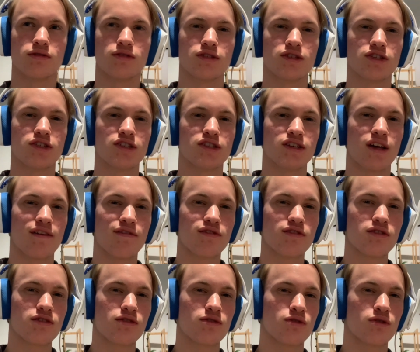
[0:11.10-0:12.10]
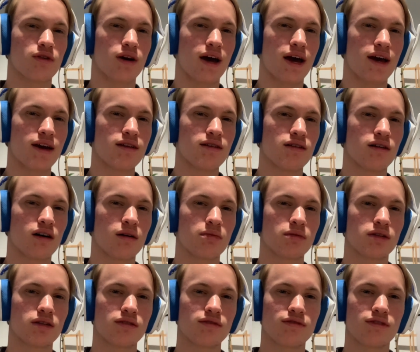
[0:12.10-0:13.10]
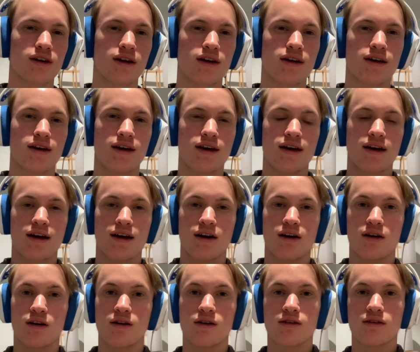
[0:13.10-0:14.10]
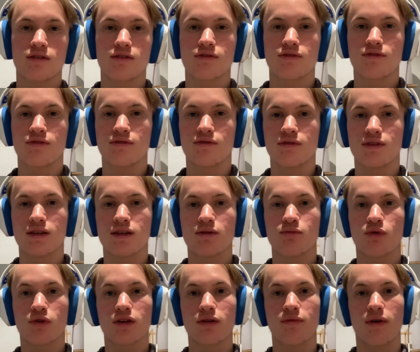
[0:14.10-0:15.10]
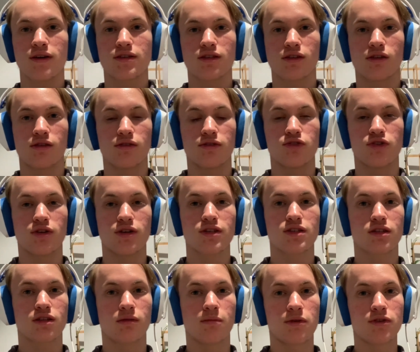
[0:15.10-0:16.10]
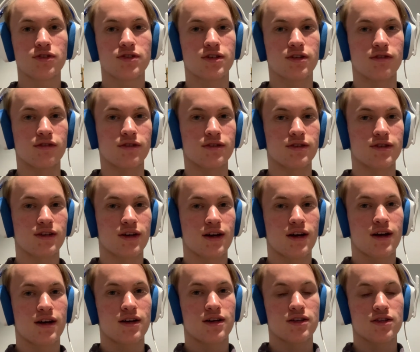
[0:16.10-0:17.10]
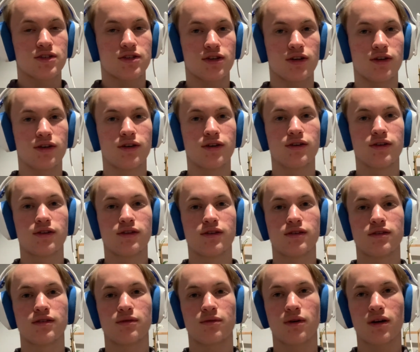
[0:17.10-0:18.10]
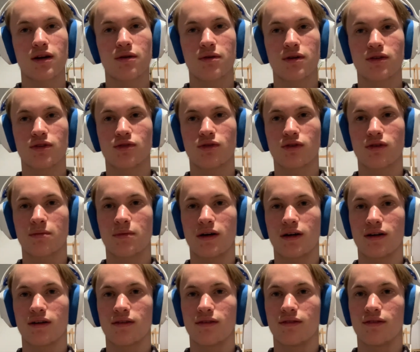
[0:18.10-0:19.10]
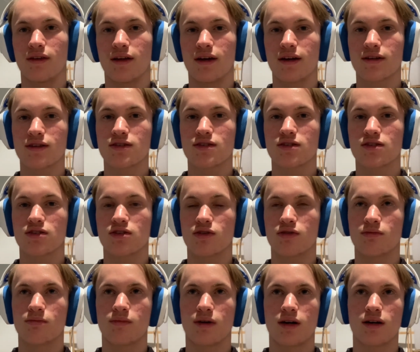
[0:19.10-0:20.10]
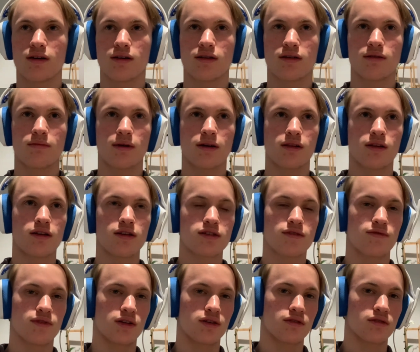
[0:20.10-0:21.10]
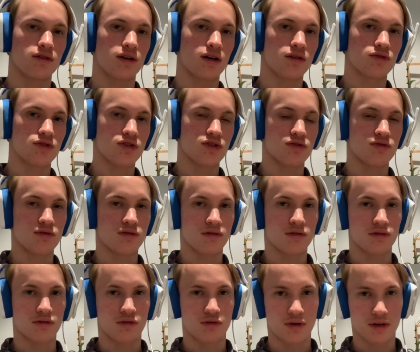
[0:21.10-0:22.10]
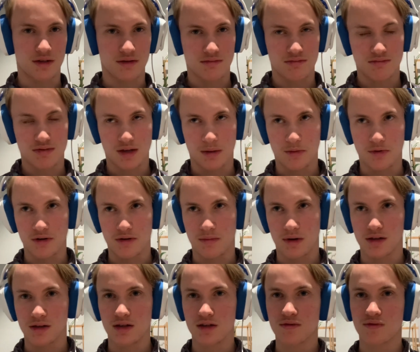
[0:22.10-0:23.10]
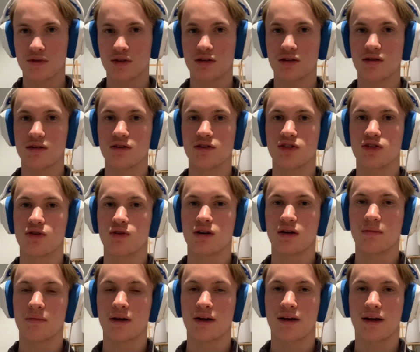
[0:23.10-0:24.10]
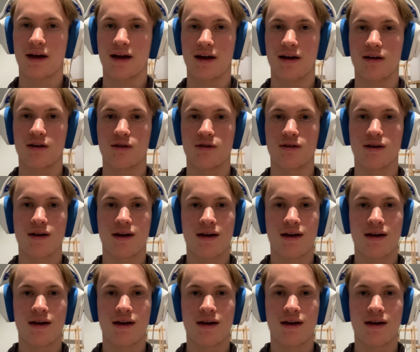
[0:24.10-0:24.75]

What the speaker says: 7 or 8, I believe, of the Rookie Racer Journey to Le Mans series. So what I want to talk about next, so my last video, I'll just do a quick summary. My last video I was talking about how